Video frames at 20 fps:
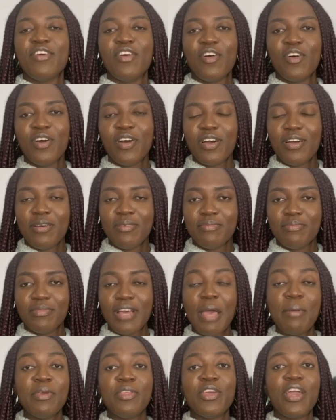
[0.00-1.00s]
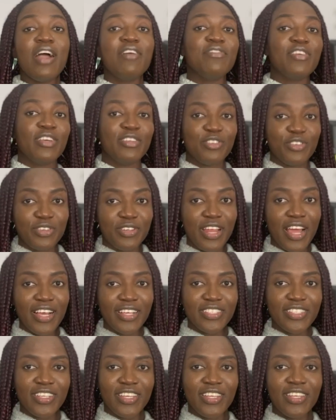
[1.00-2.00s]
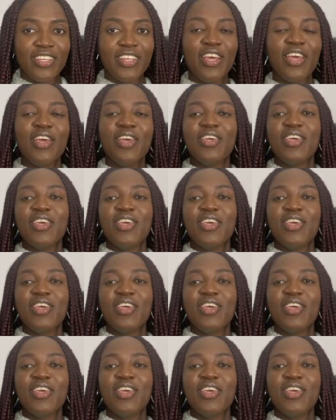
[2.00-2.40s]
your you have your introduction,